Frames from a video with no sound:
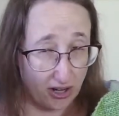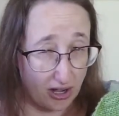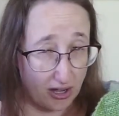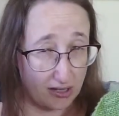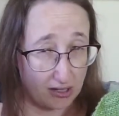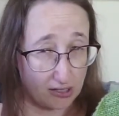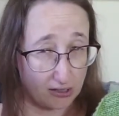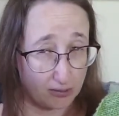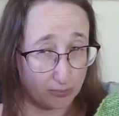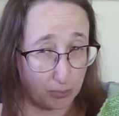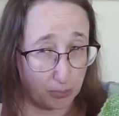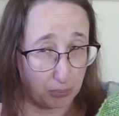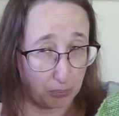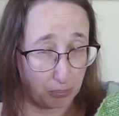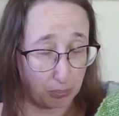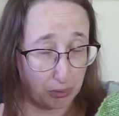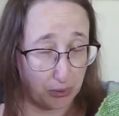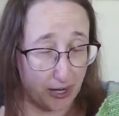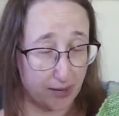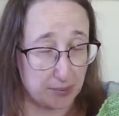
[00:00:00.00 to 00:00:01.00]
I'll
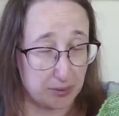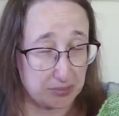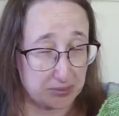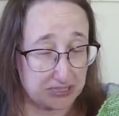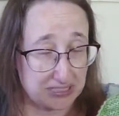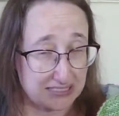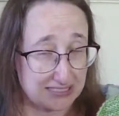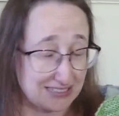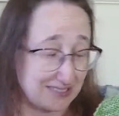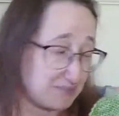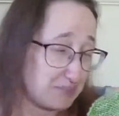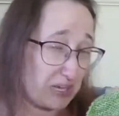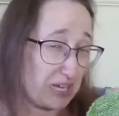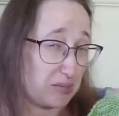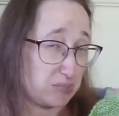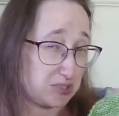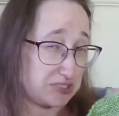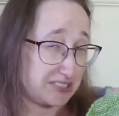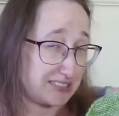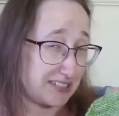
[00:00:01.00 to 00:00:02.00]
probably be
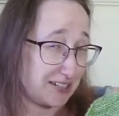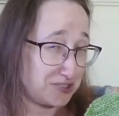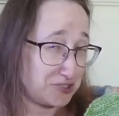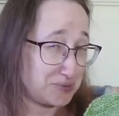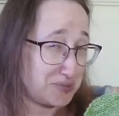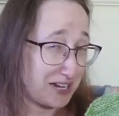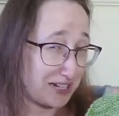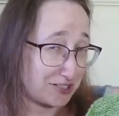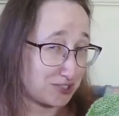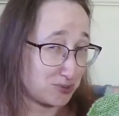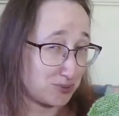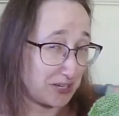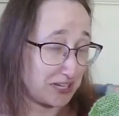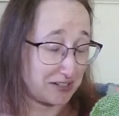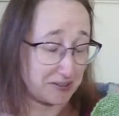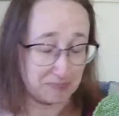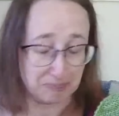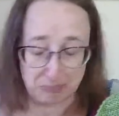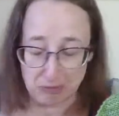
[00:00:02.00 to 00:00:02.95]
able to tell you next week.